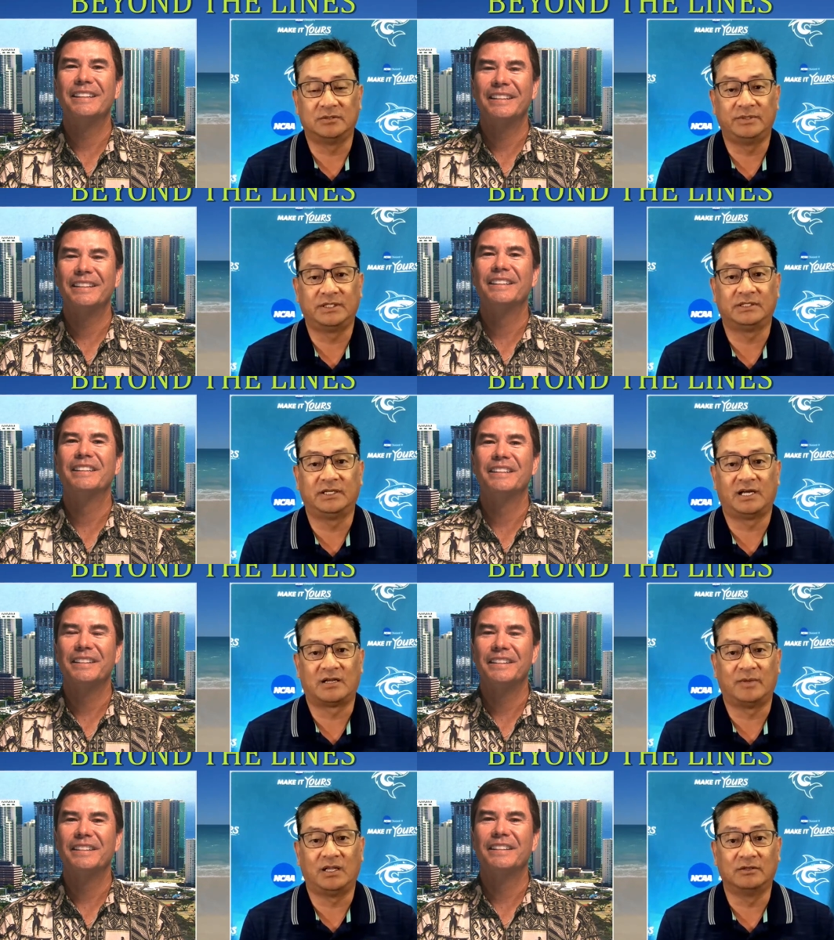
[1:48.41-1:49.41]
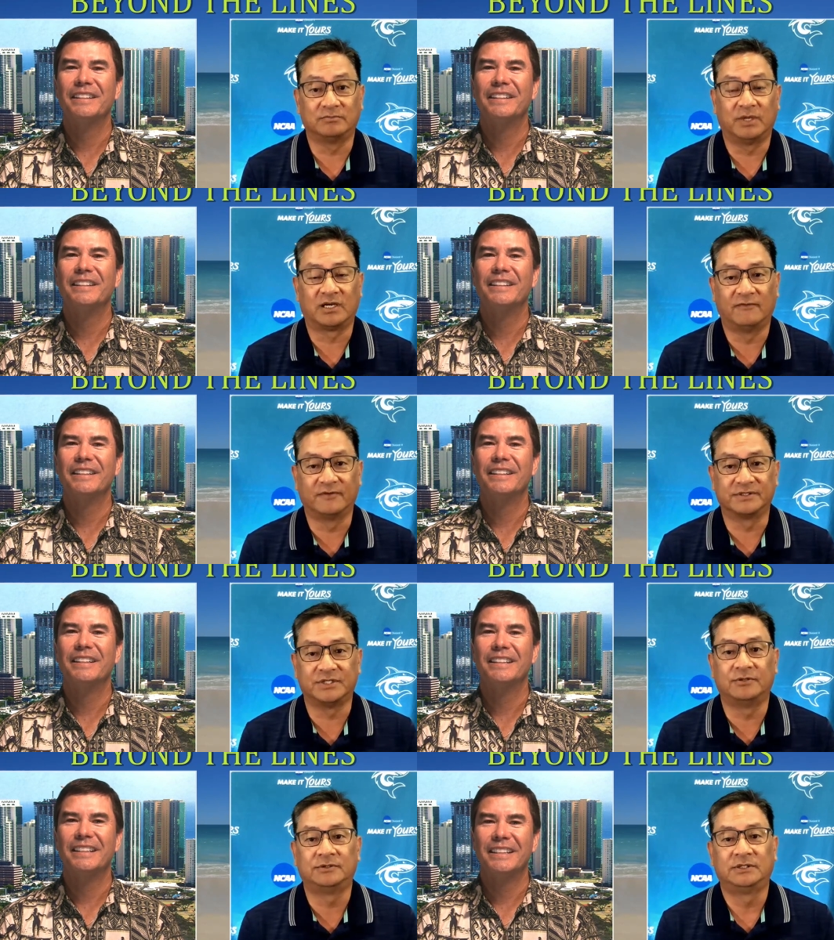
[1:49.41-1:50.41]
Speaker 1: a little bit, get out of my my
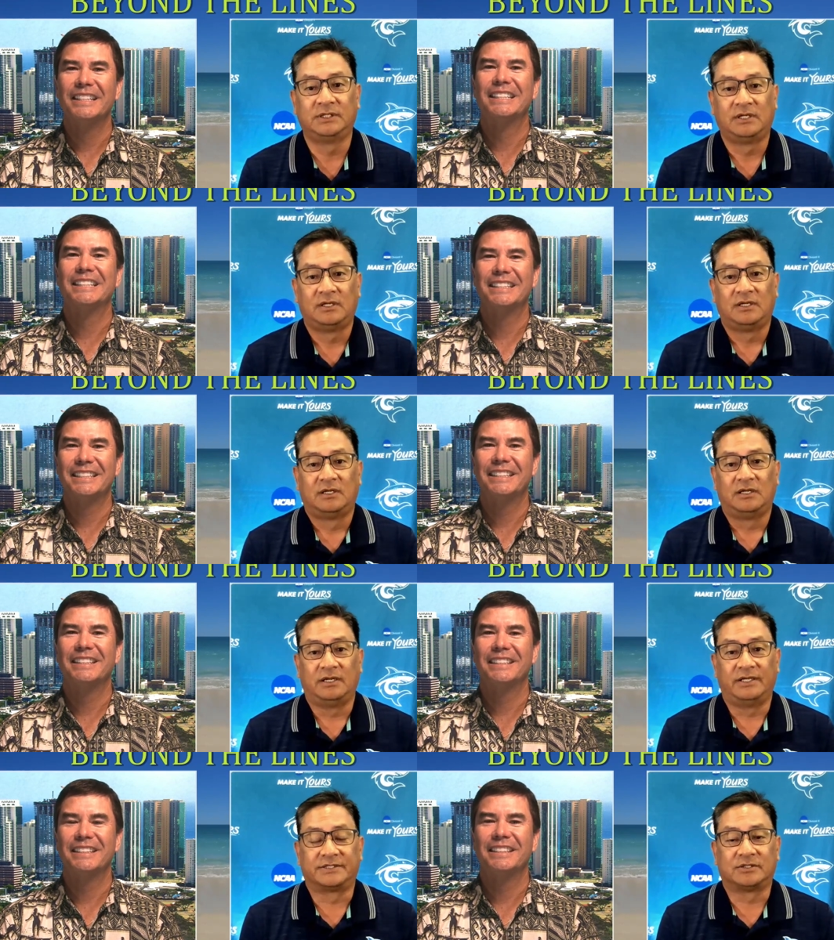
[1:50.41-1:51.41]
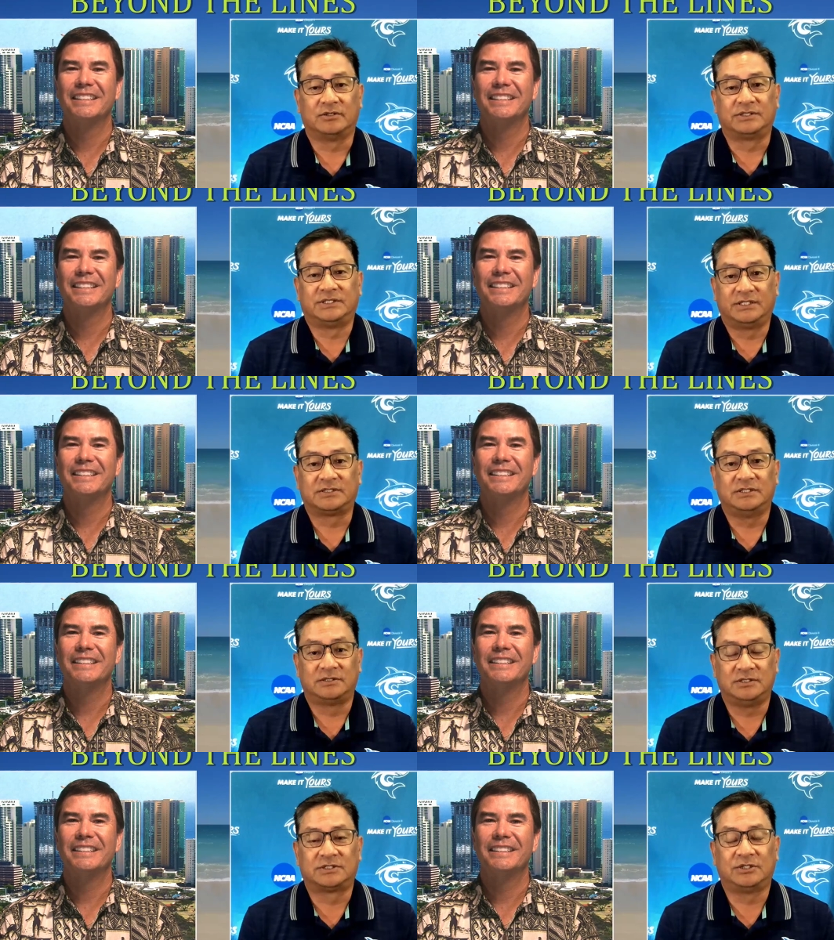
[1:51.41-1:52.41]
comfort zone, and so it's
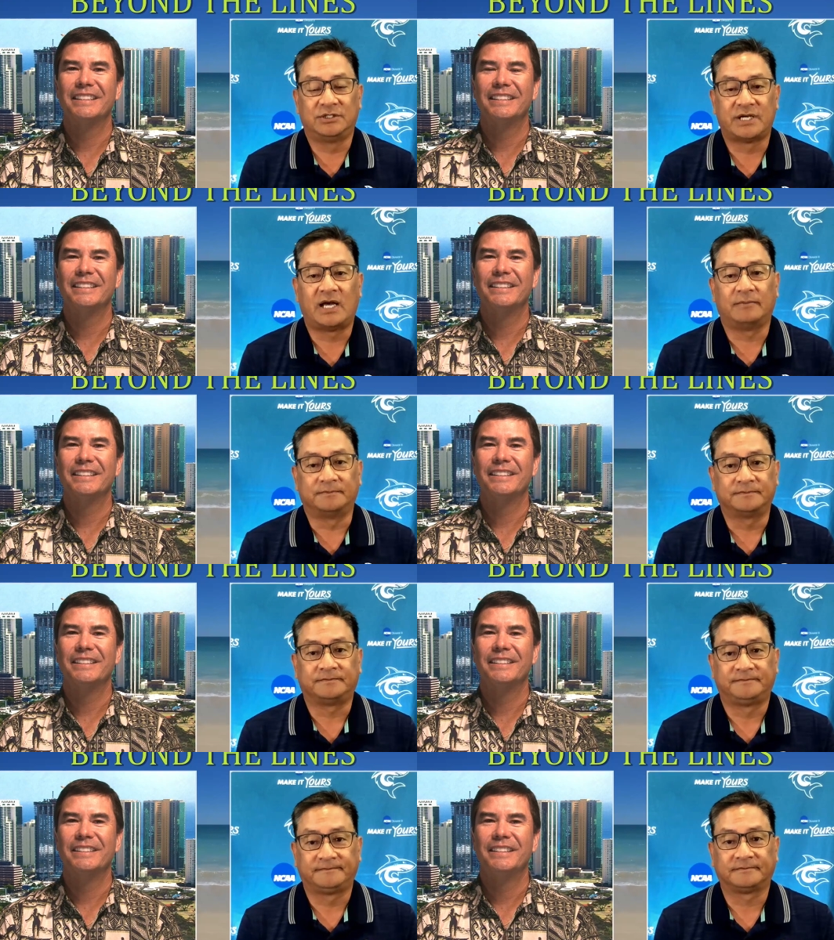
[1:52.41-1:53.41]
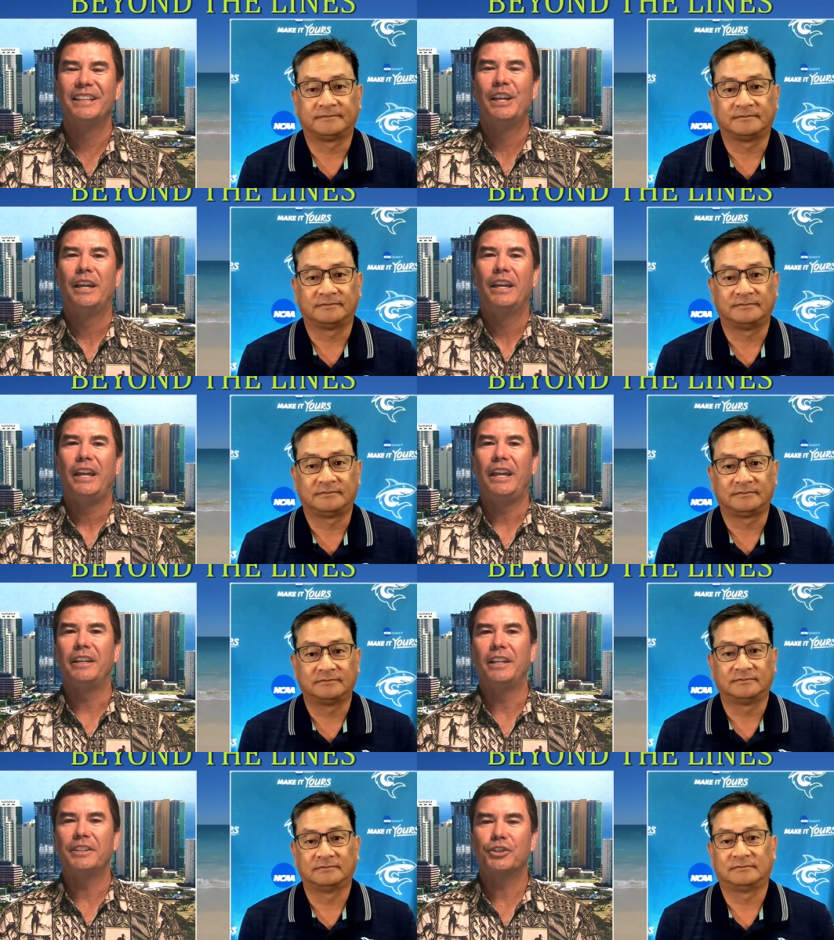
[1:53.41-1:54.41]
it's it's, it's a good time.
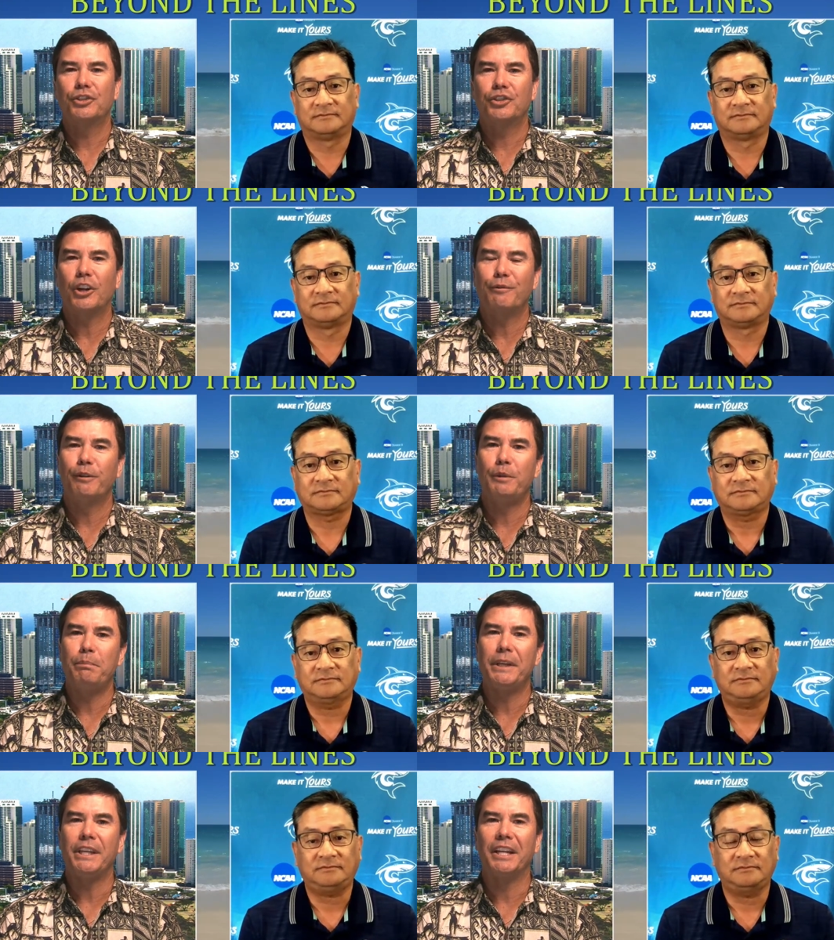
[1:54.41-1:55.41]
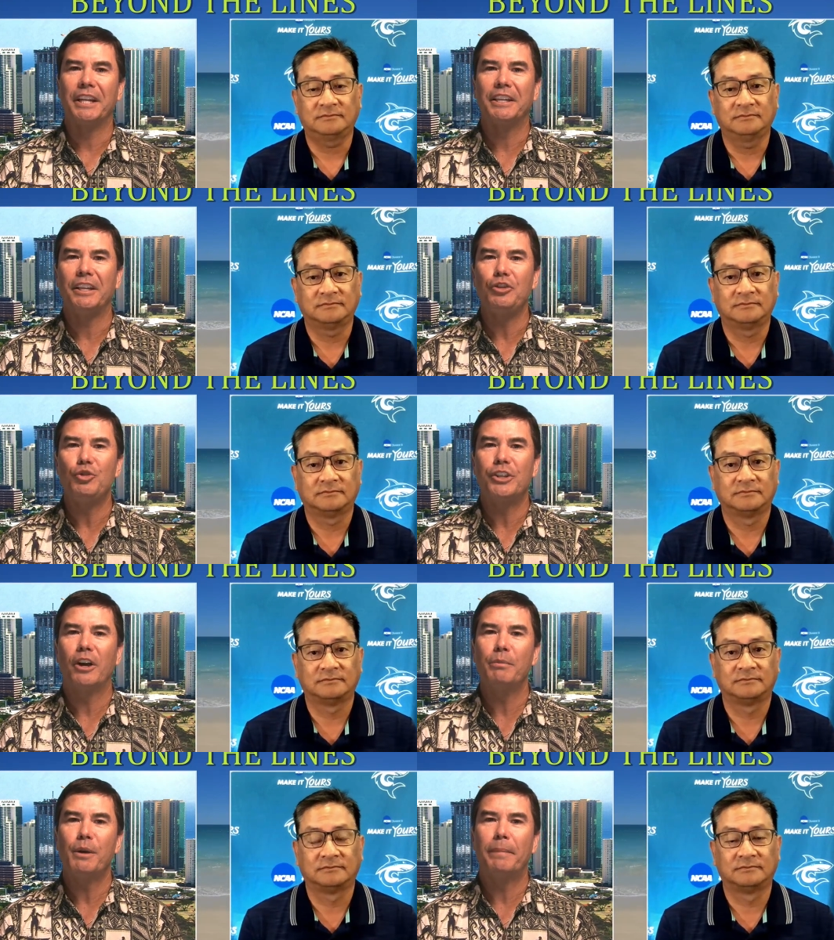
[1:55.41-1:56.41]
Speaker 2: And let's start from the beginning. Can you
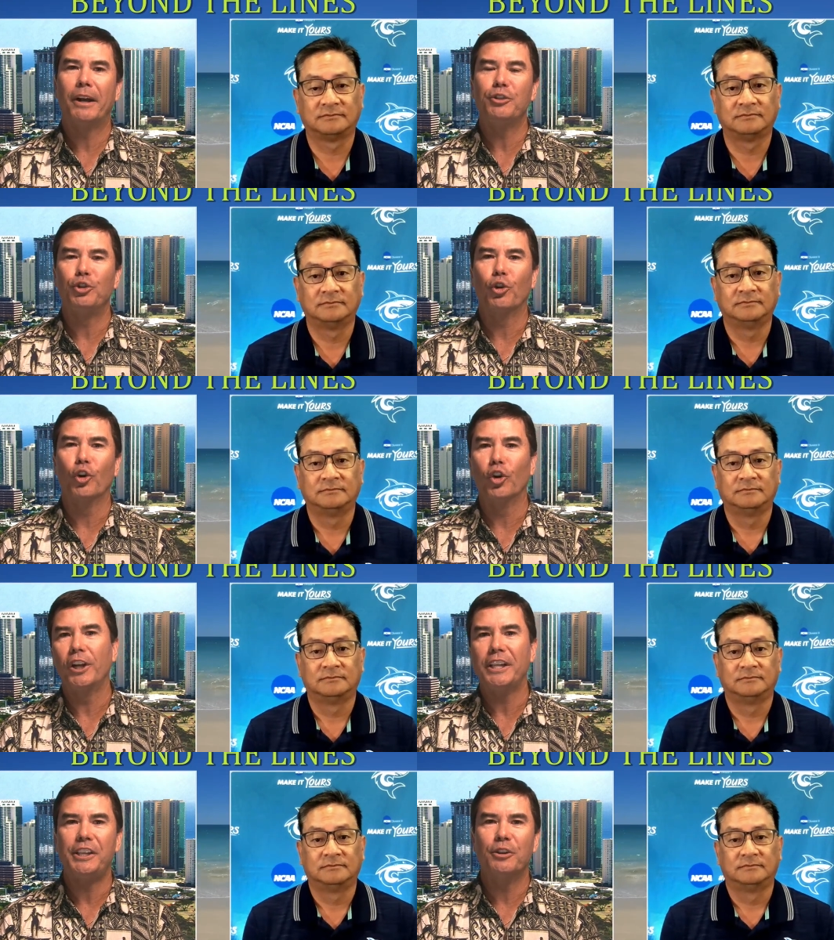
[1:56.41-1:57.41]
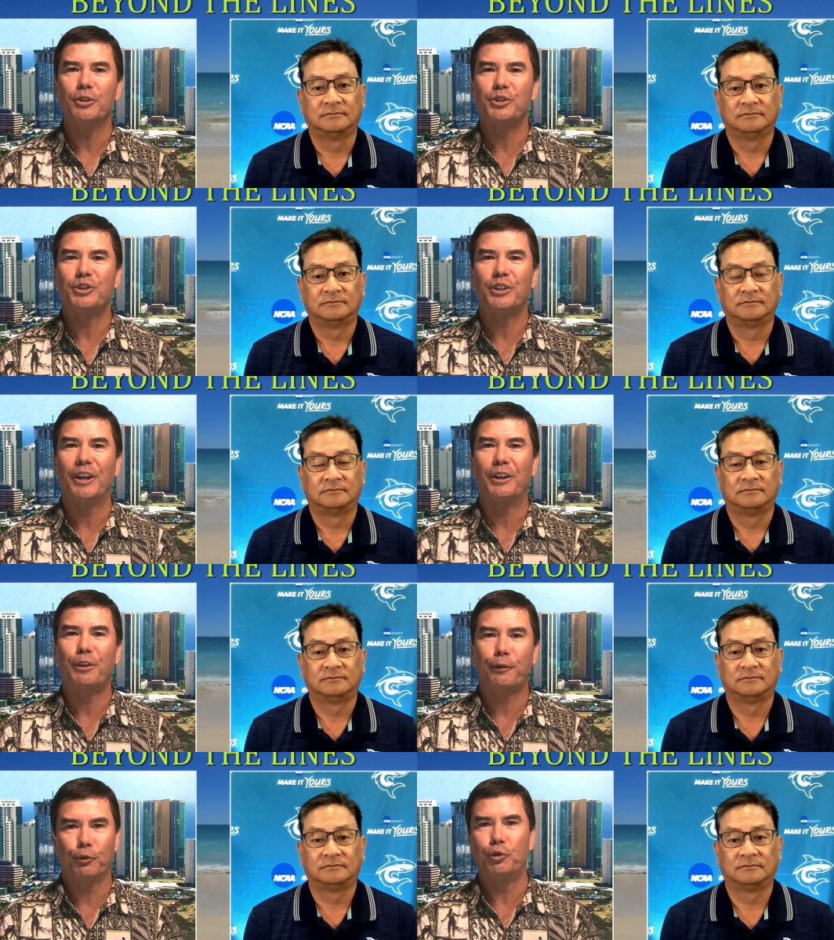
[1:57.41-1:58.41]
tell me about your early years uh,
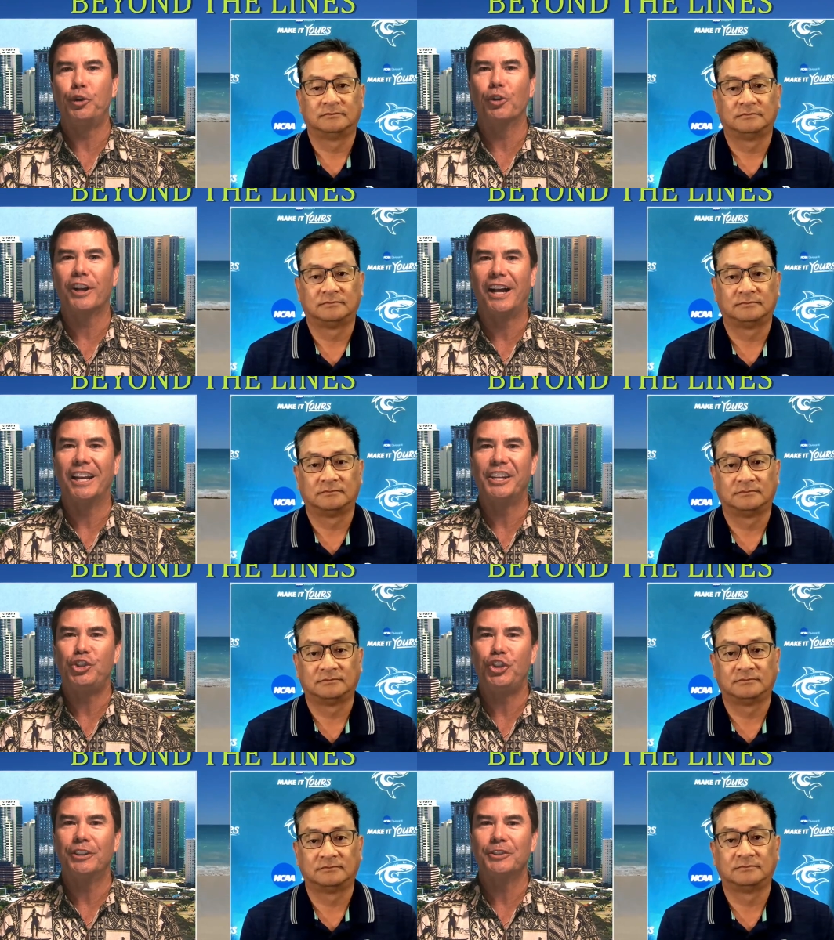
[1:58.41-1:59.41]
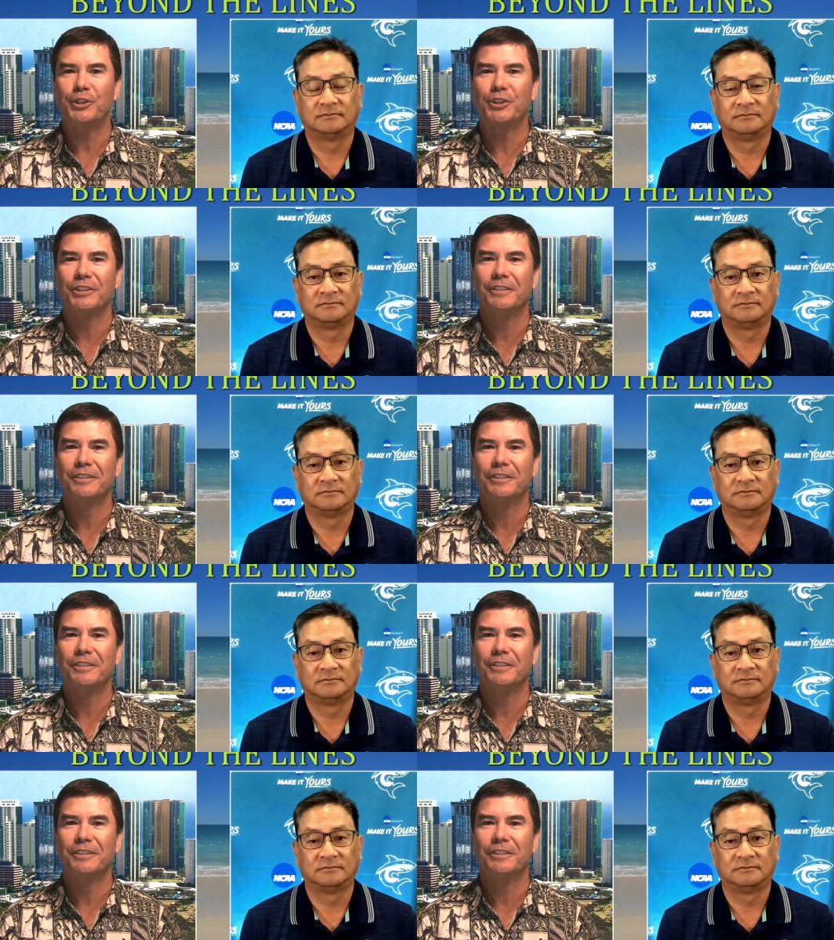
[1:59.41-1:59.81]
through your college years?